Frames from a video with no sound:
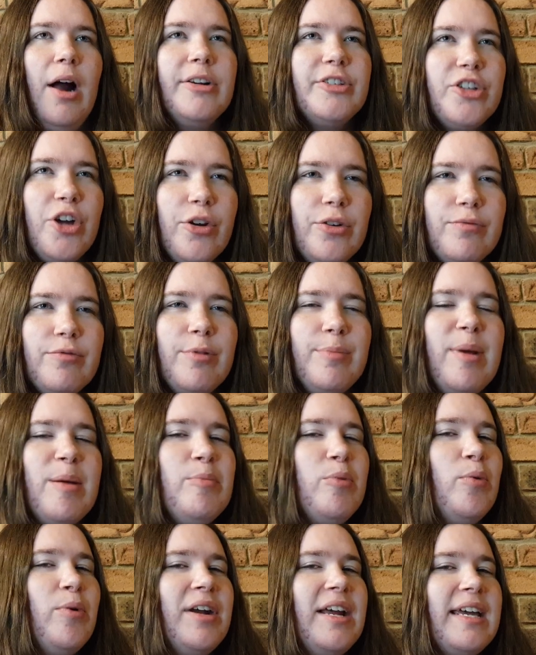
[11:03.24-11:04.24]
don't
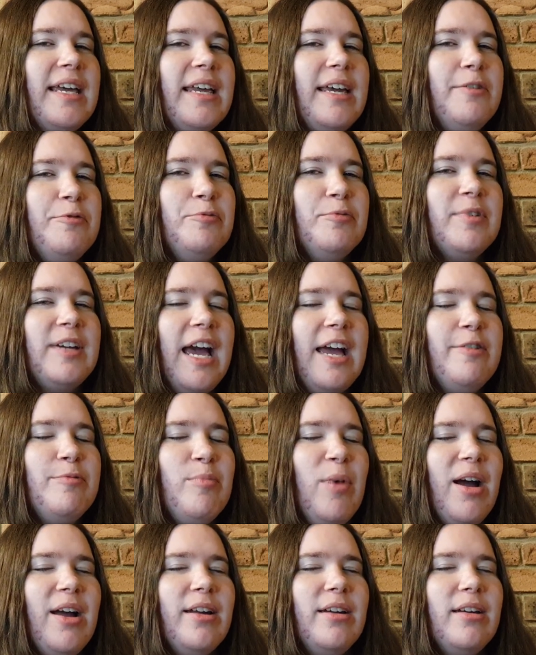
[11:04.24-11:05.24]
remember what I gave
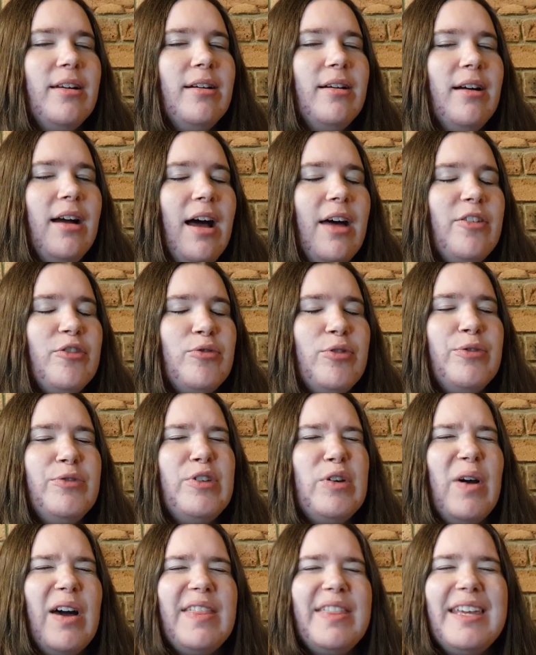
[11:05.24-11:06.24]
my other
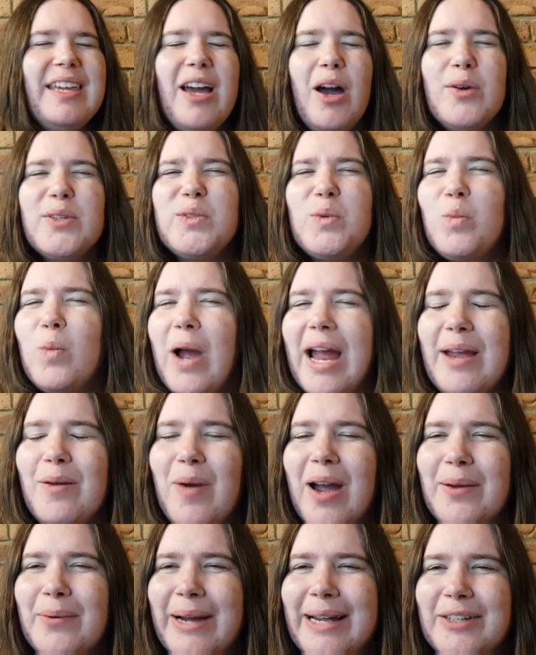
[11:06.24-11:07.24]
review. I think I was way,
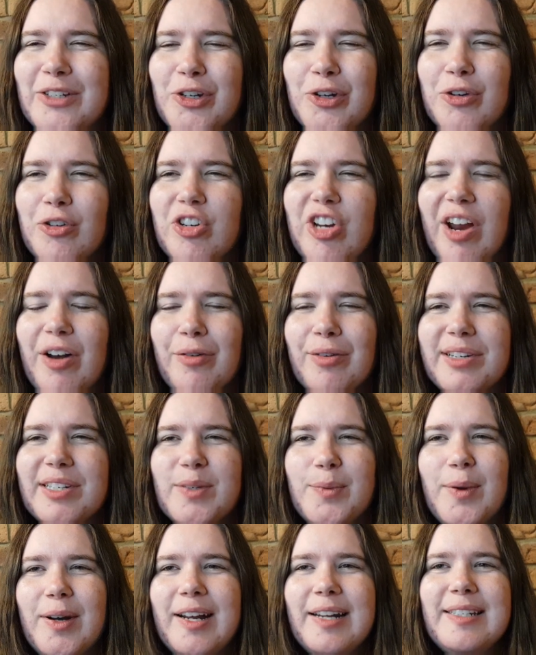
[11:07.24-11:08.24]
way, way too
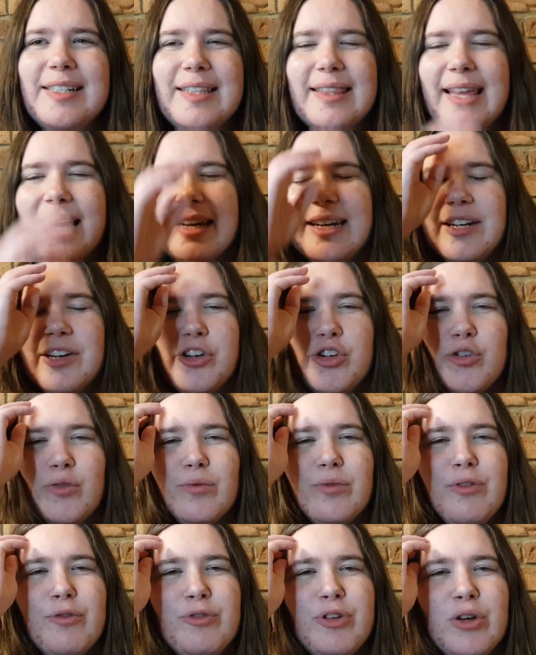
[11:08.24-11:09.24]
generous when I did that initial
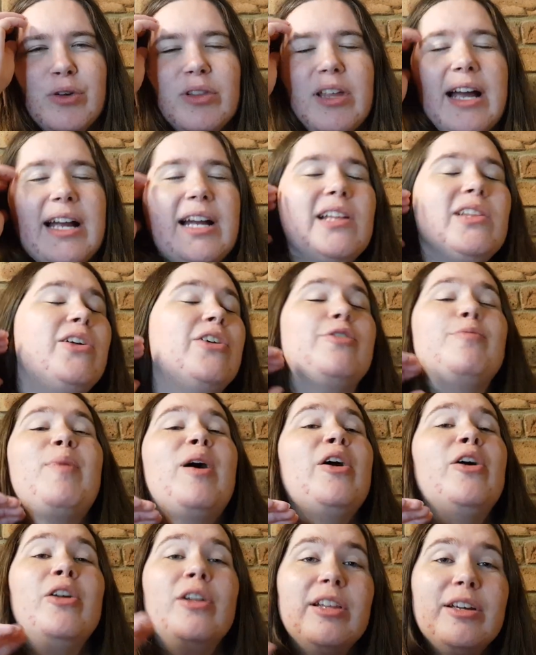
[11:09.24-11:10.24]
review. Like, a lot of
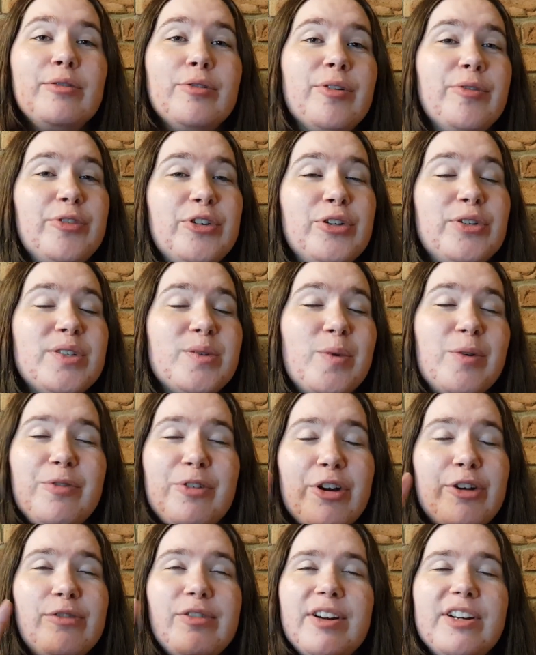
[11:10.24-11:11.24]
my early reviews were
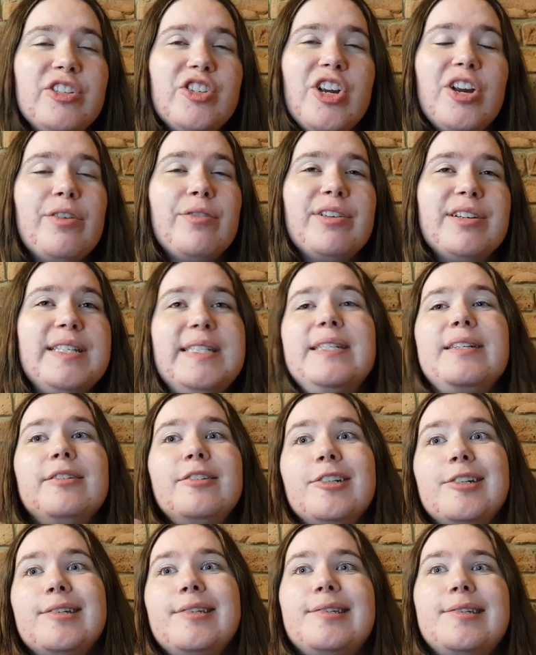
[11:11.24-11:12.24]
very, very generous and
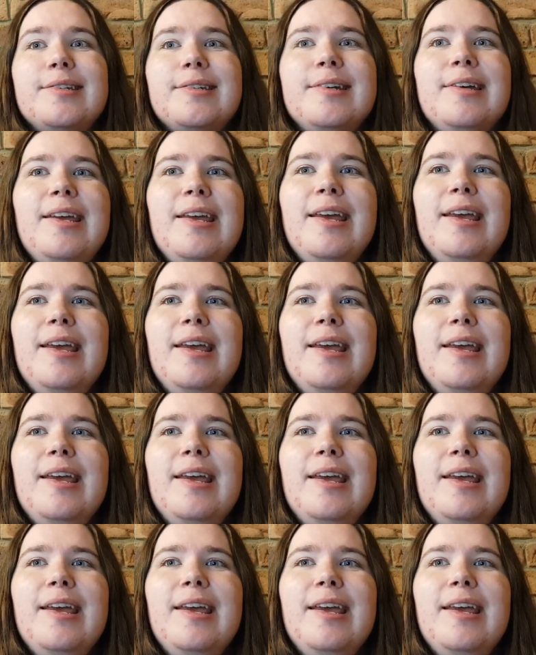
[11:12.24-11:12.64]
just,